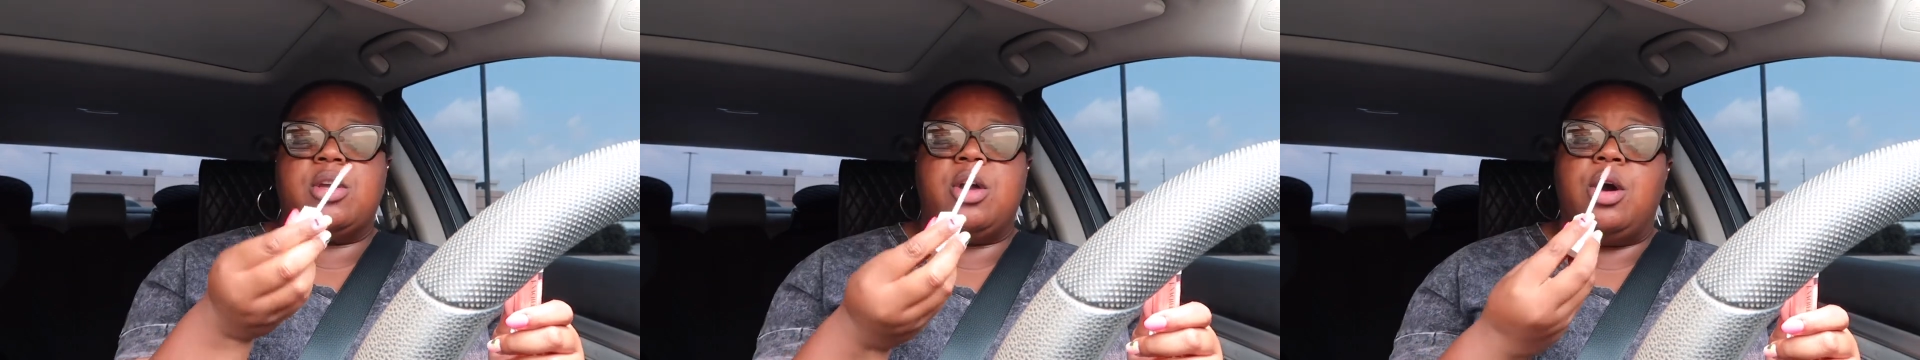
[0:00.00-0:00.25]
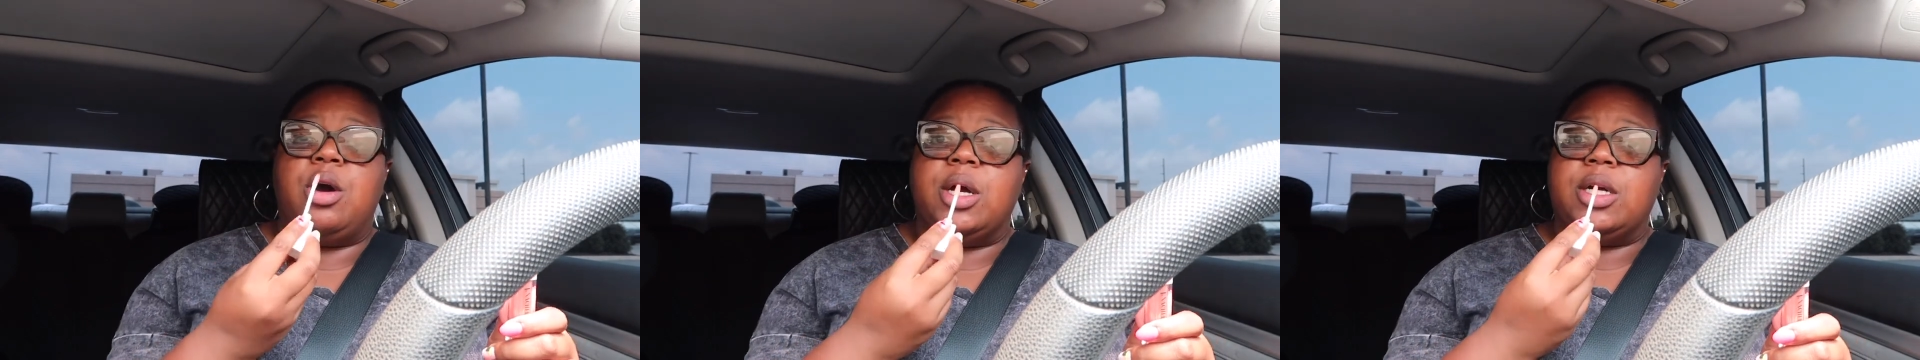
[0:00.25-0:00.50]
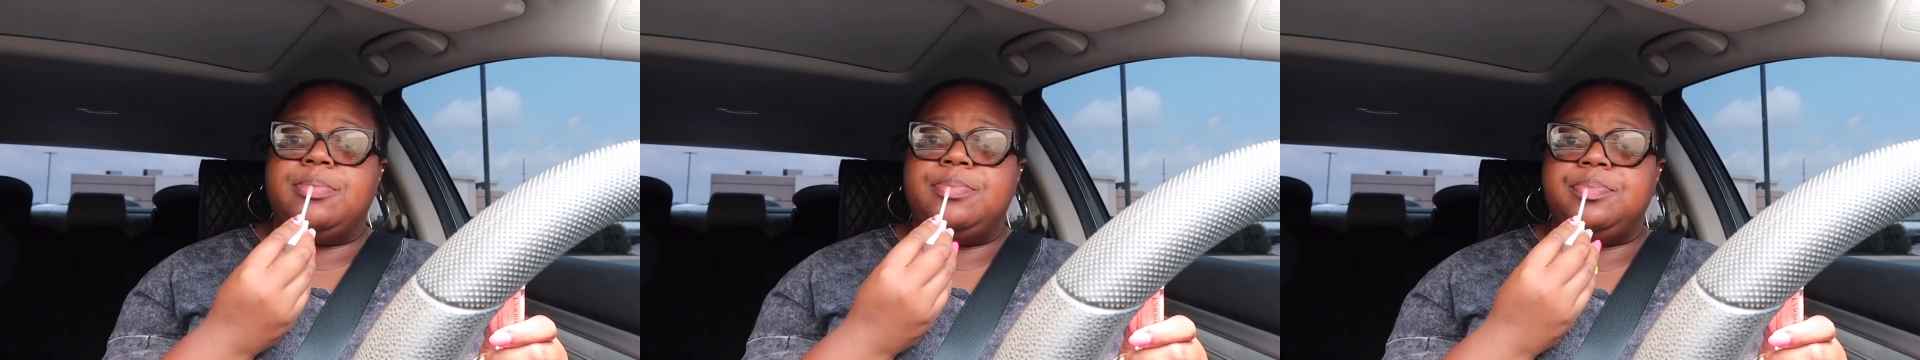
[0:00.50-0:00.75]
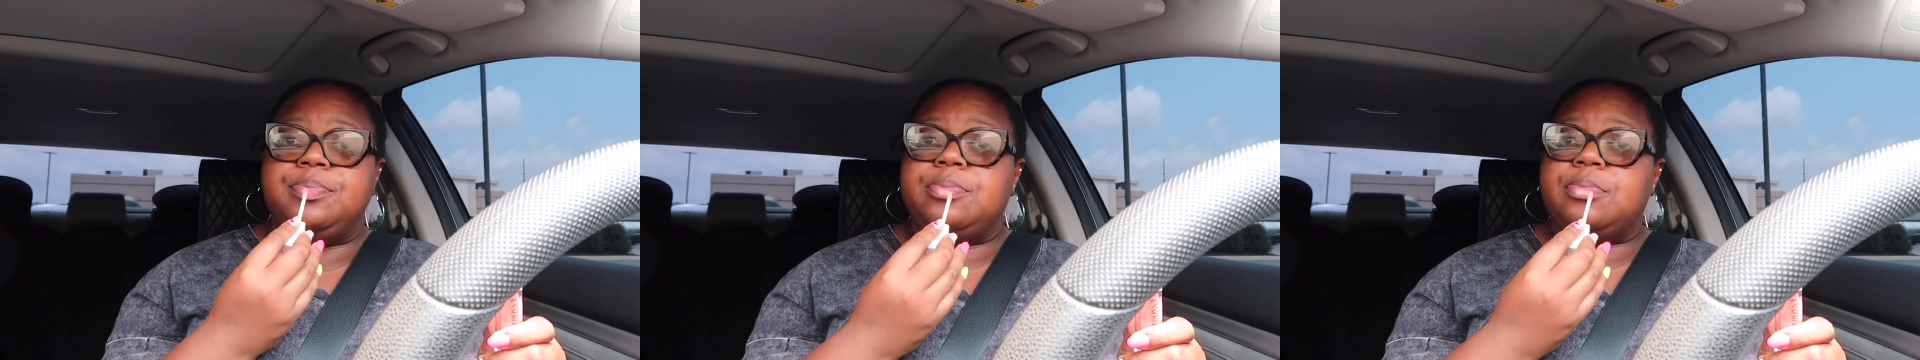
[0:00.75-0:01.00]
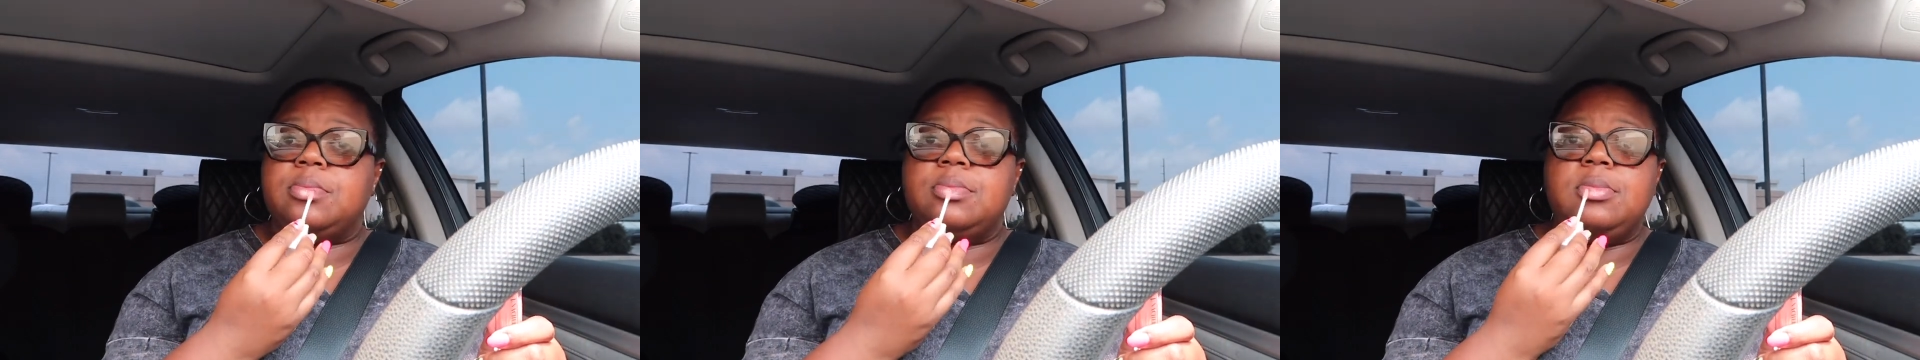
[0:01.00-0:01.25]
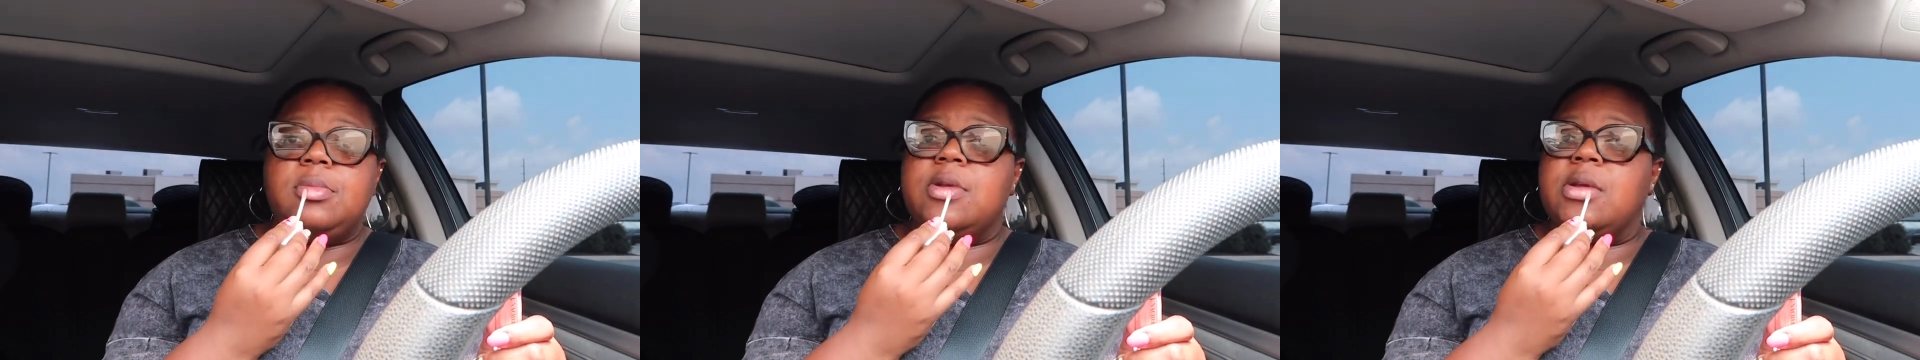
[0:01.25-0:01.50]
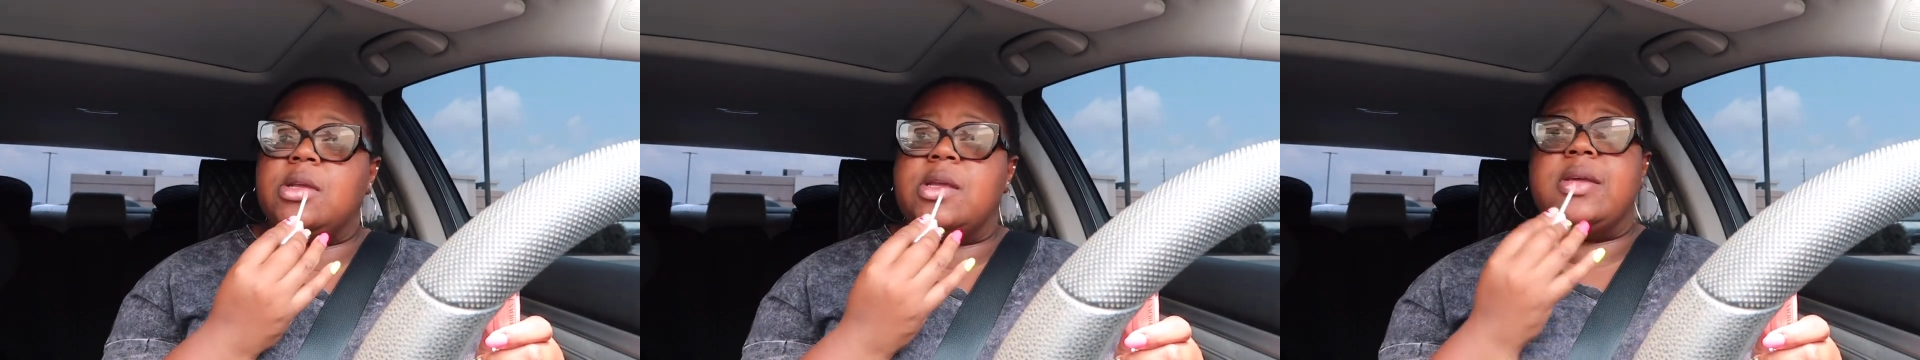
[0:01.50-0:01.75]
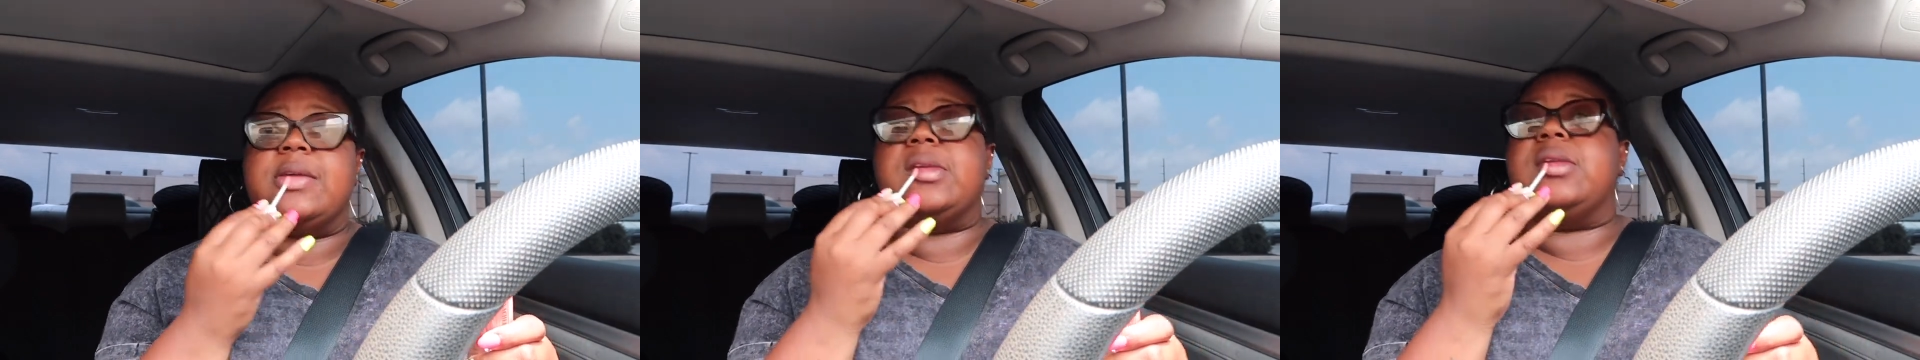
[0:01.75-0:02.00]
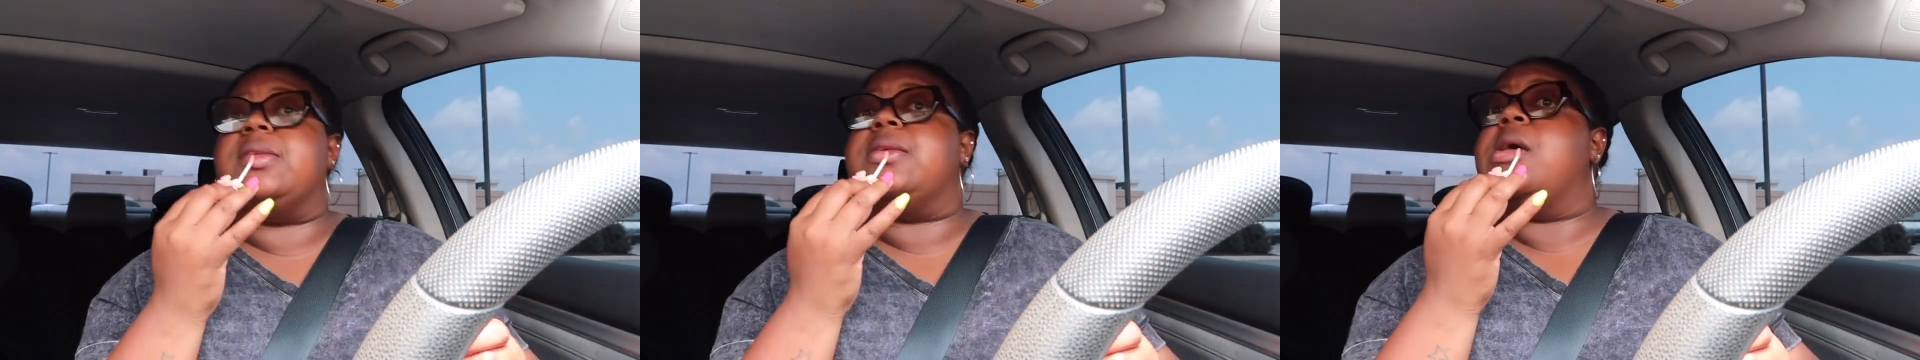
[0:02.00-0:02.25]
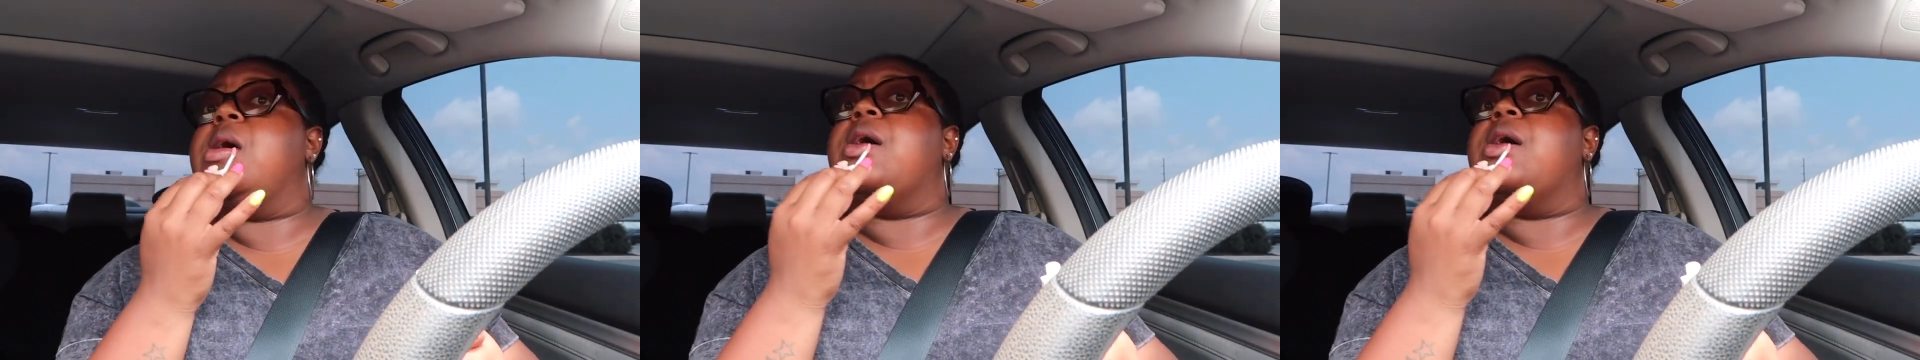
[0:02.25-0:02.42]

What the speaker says: the car, because